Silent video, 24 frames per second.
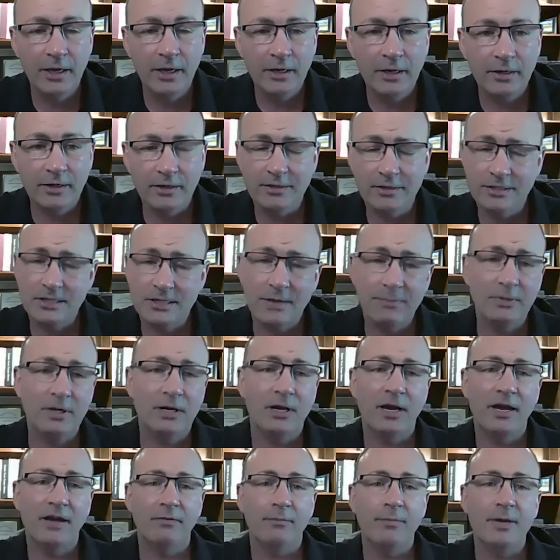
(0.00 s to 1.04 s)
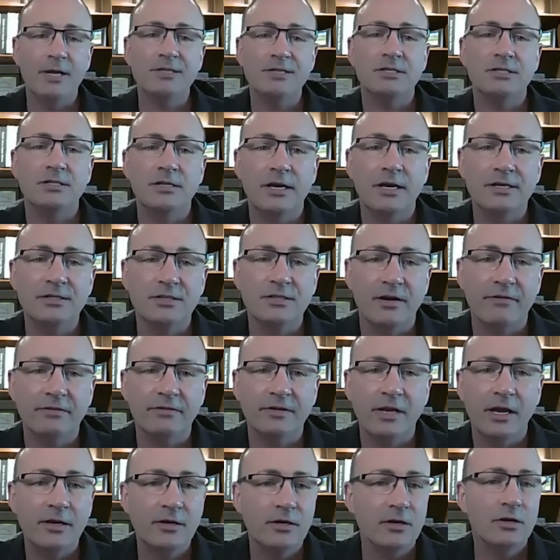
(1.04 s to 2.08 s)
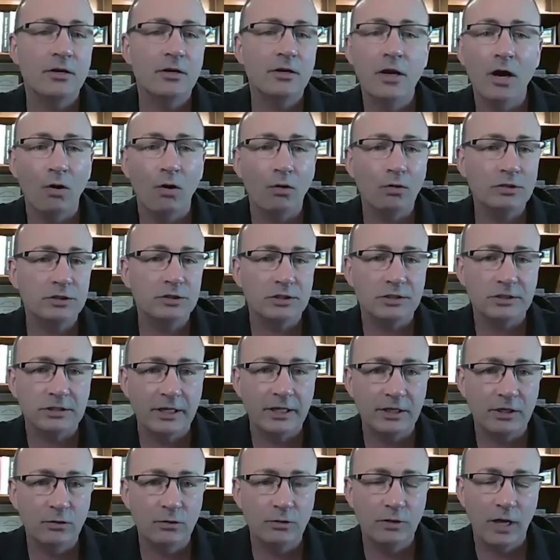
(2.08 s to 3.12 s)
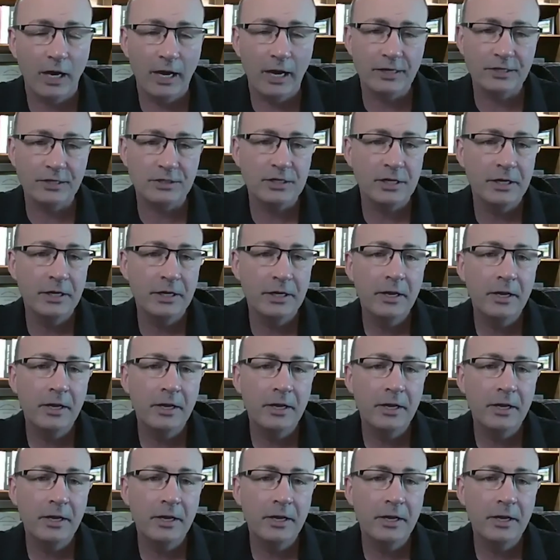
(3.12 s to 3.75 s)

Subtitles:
And does that mean I have amazing days every day? No, just like you guys.